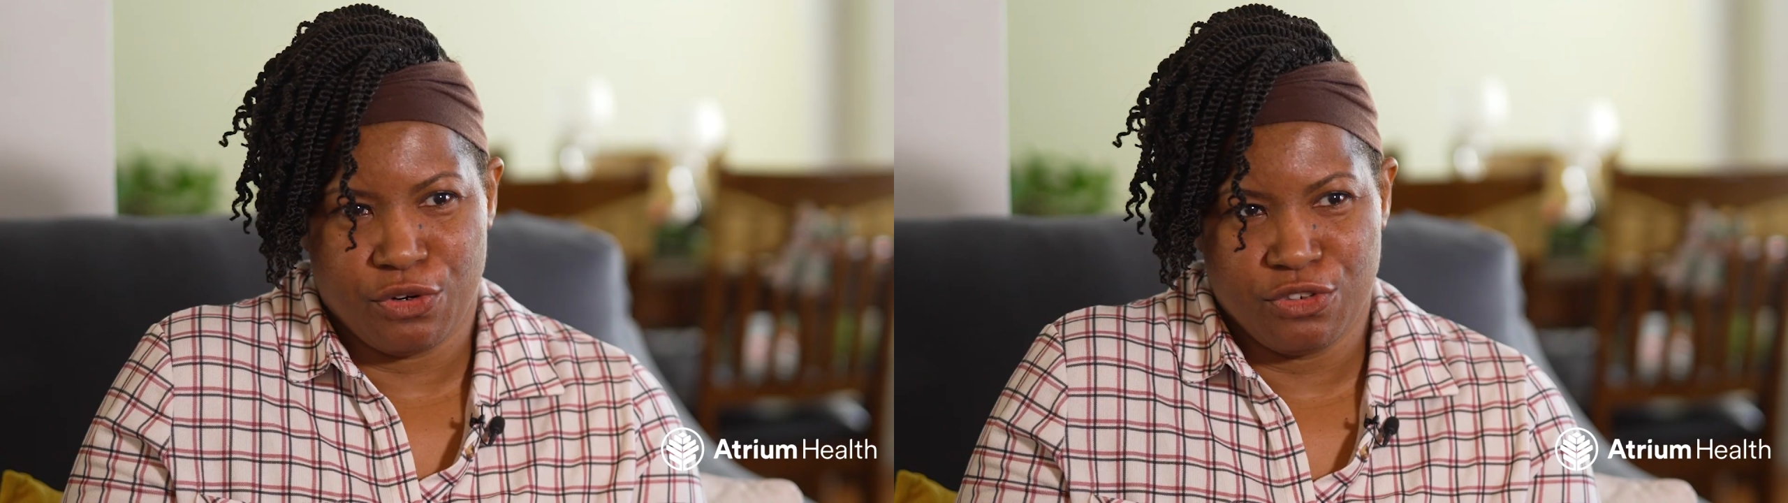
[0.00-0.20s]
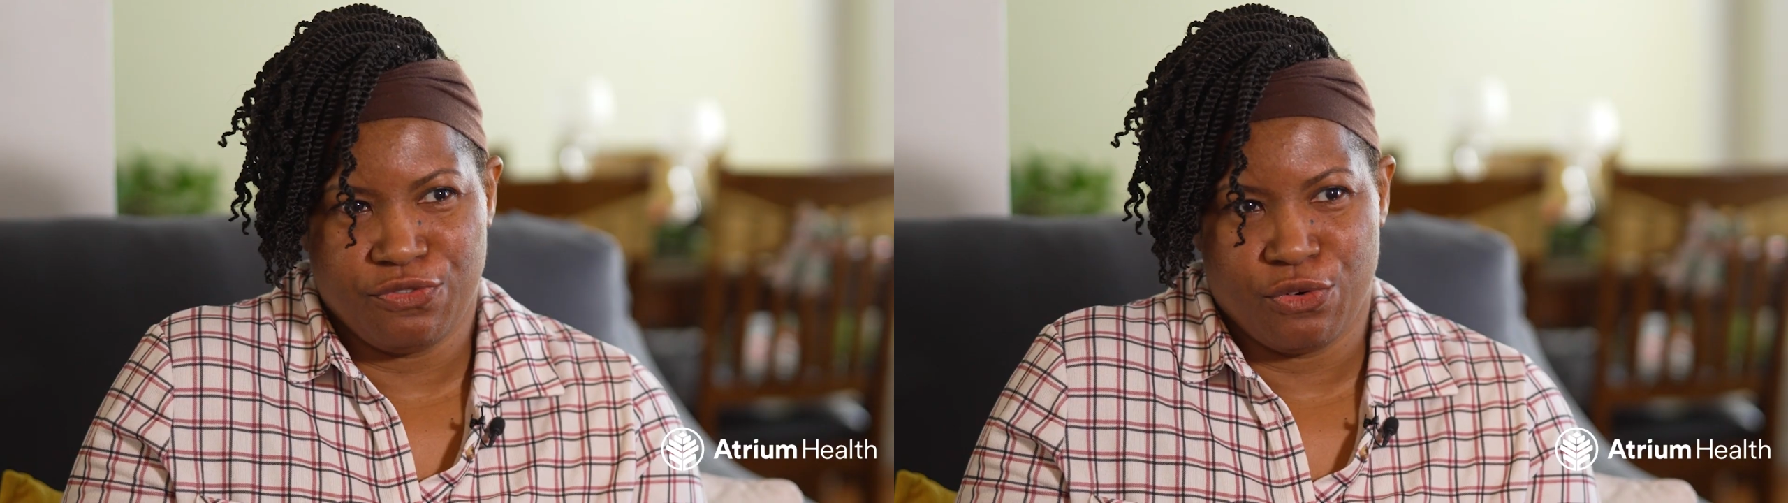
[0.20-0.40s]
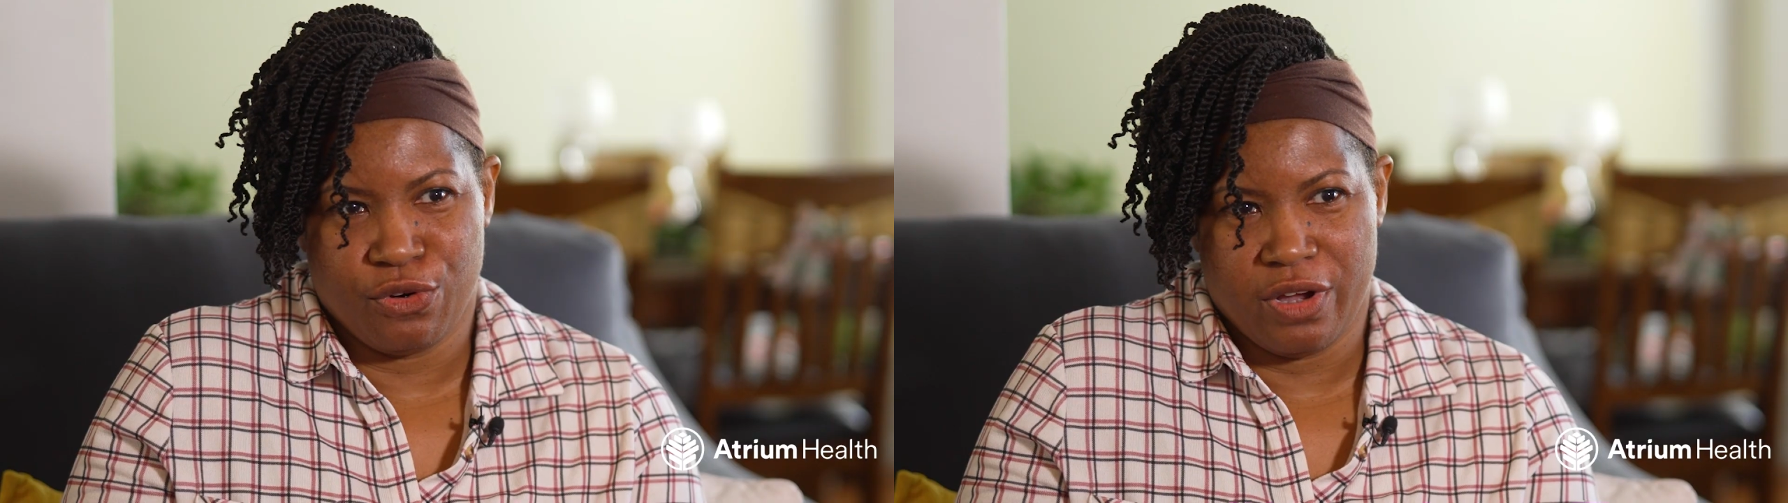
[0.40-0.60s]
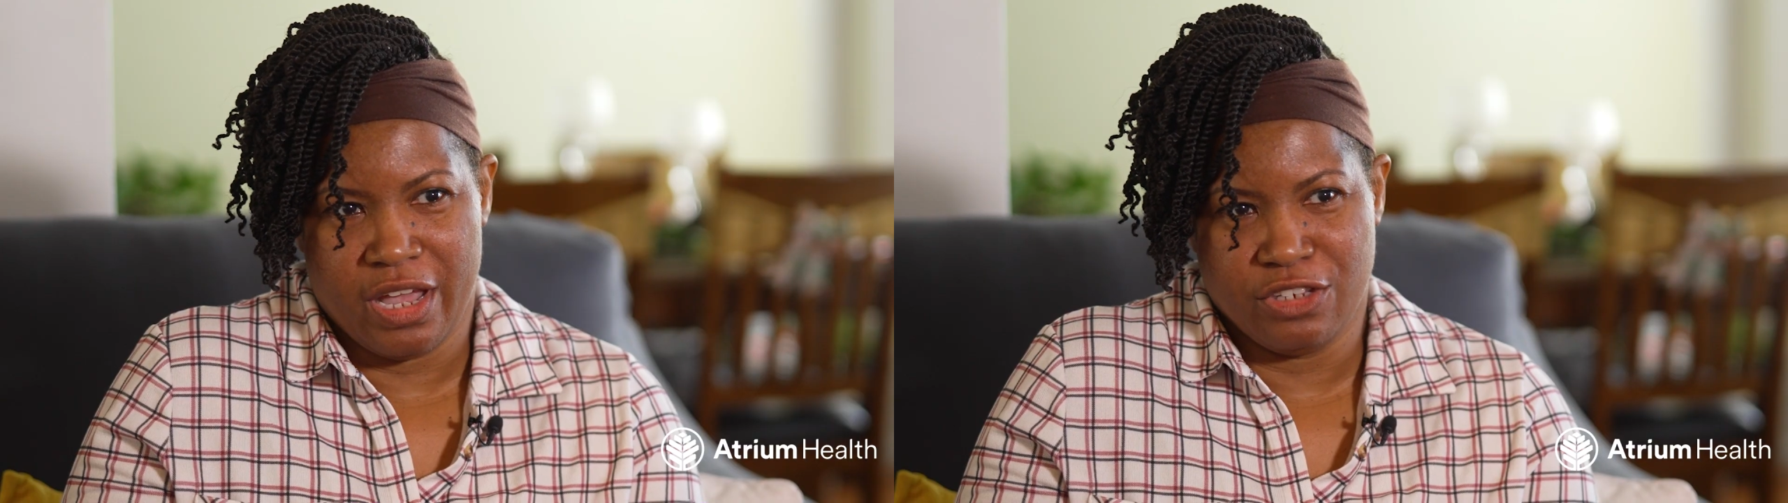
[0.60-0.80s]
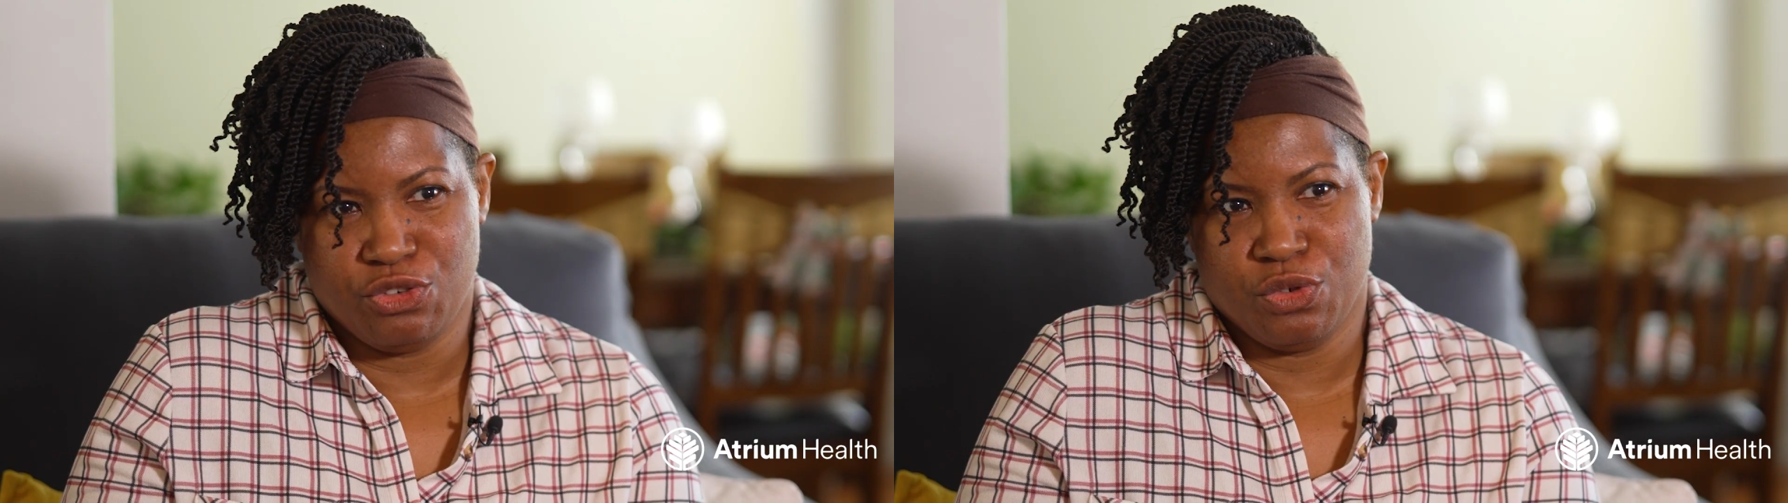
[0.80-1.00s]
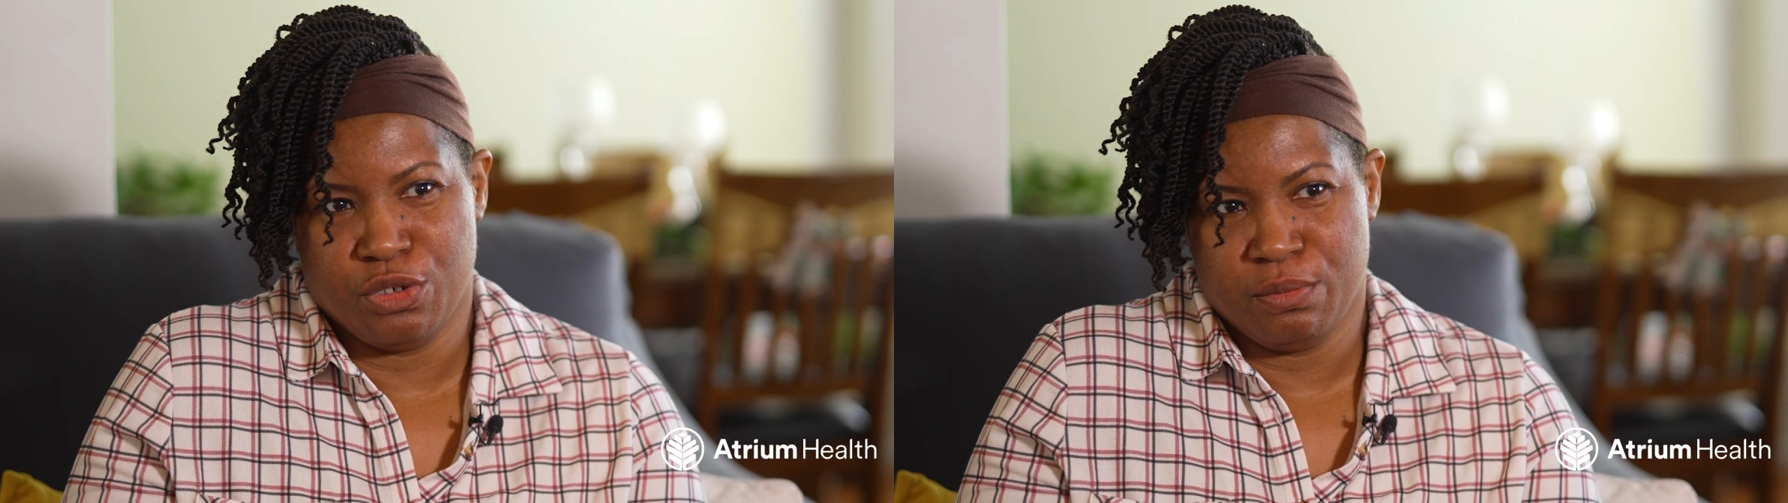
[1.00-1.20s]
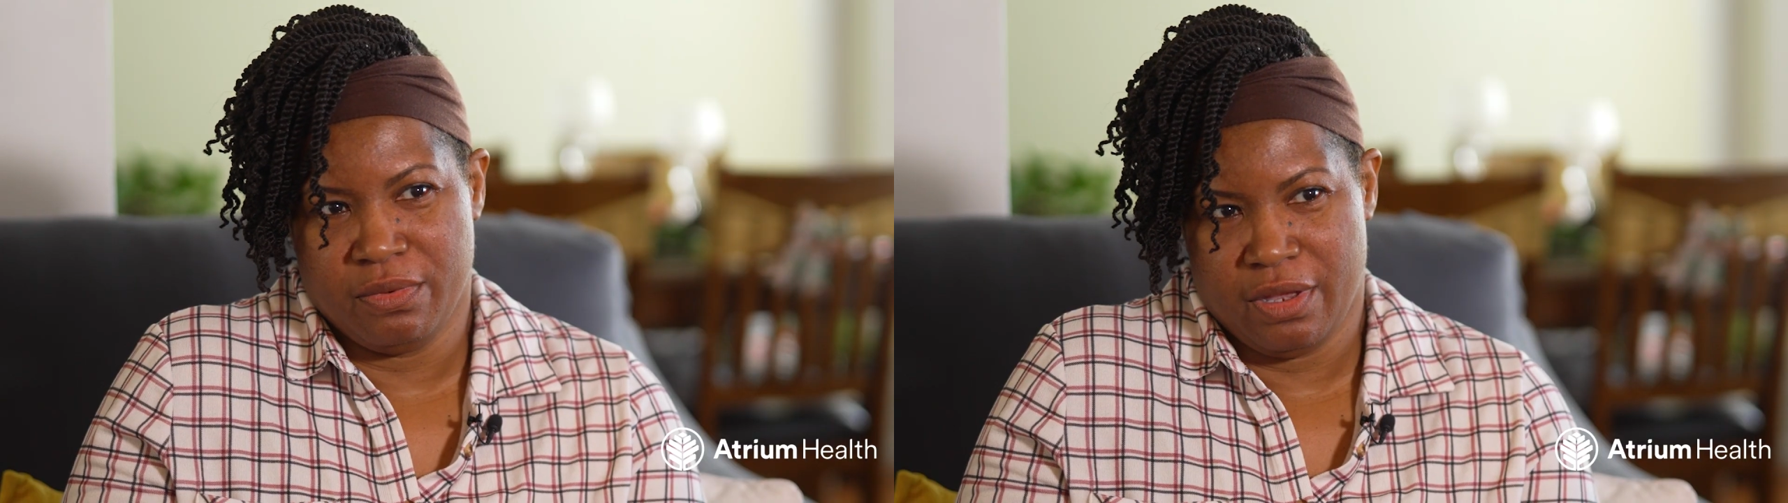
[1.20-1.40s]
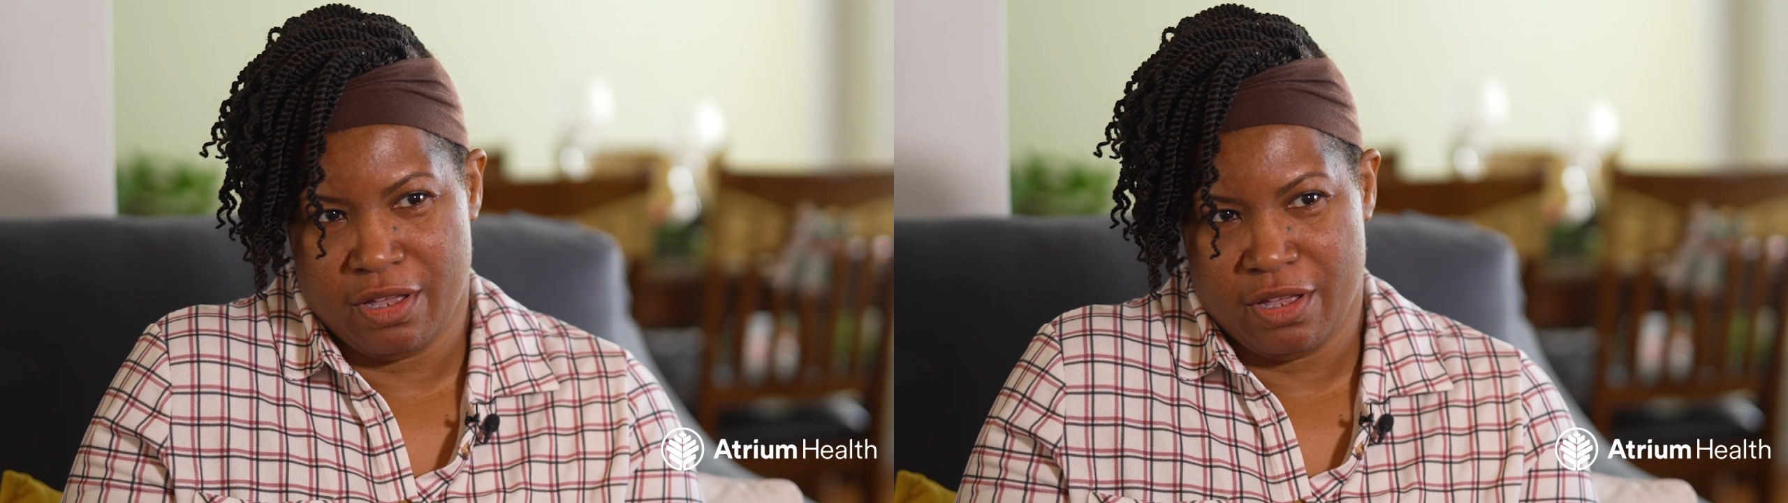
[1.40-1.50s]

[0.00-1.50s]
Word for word: first for Atrium